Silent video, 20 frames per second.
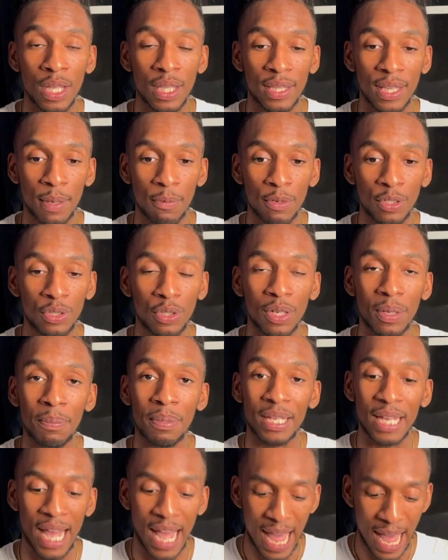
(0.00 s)
they want you to
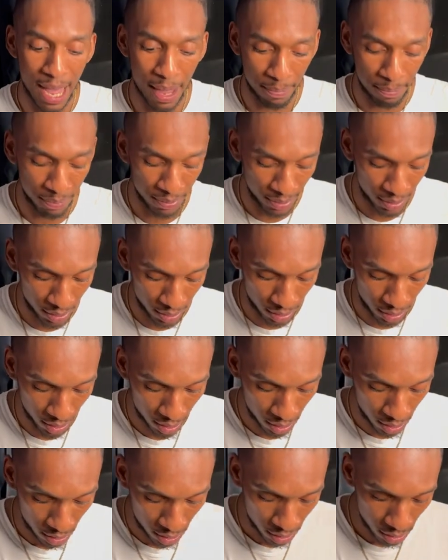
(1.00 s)
be happy
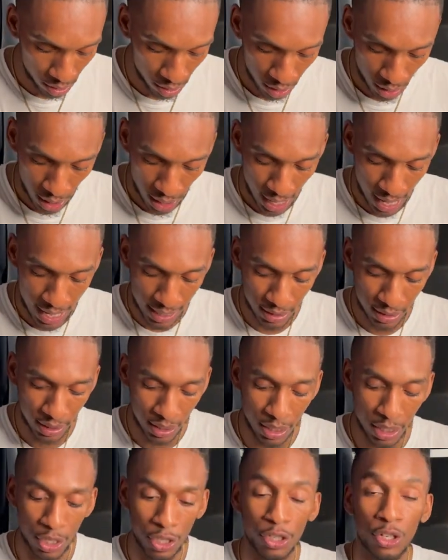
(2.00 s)
I
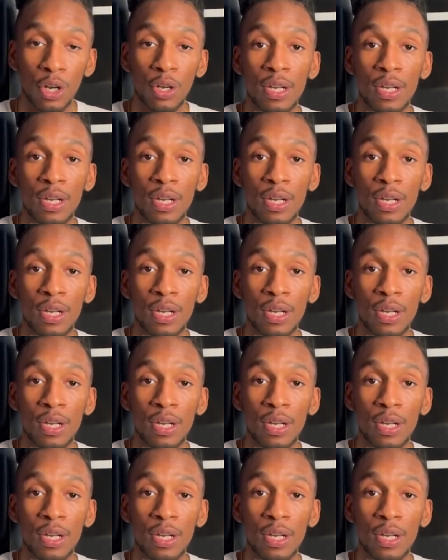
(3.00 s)
see you're